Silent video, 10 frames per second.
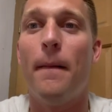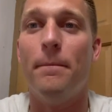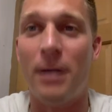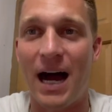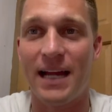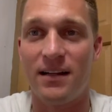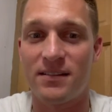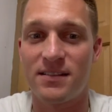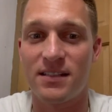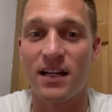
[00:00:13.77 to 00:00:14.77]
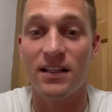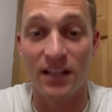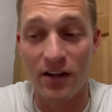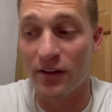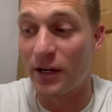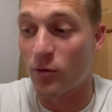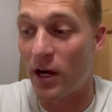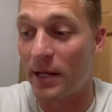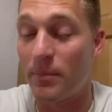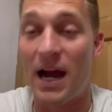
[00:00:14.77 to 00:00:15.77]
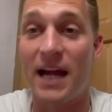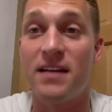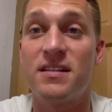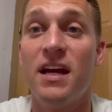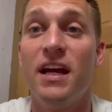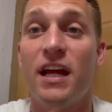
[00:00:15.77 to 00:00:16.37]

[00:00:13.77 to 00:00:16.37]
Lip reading: by us. Literally running by us.